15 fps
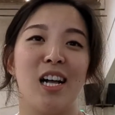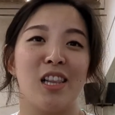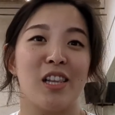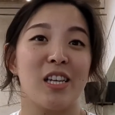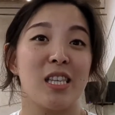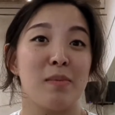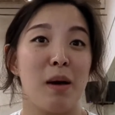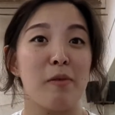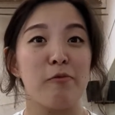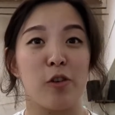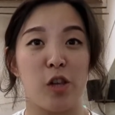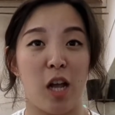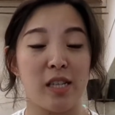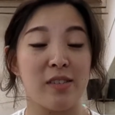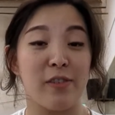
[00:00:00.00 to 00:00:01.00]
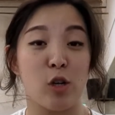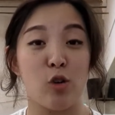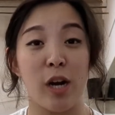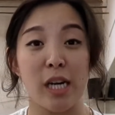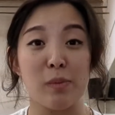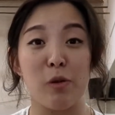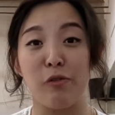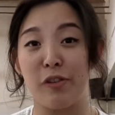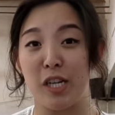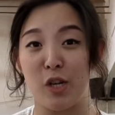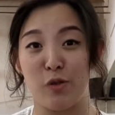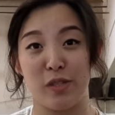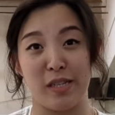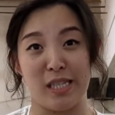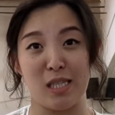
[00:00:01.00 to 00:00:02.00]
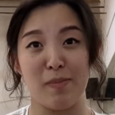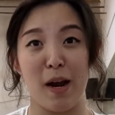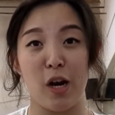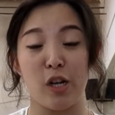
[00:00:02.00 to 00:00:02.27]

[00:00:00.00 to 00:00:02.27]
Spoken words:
Look them up for lots of incredible videos to inspire